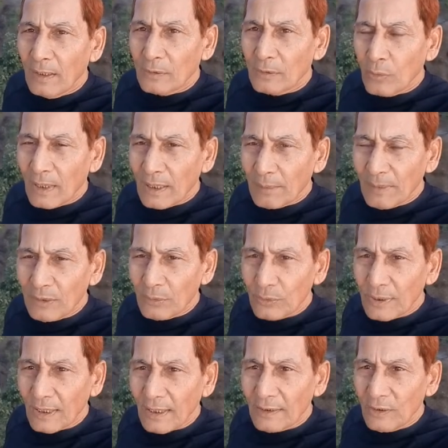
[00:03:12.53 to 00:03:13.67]
So what I mean to
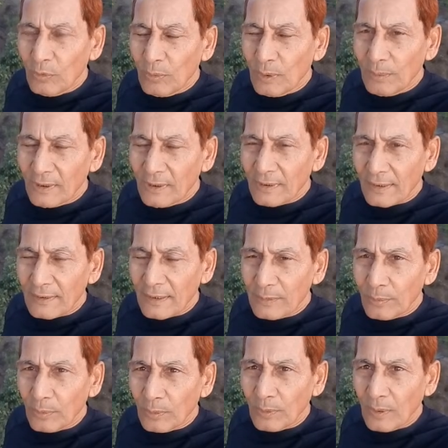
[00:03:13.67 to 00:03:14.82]
say, you will be
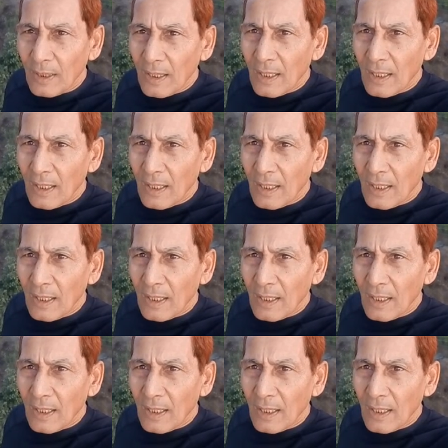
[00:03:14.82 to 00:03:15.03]
successful.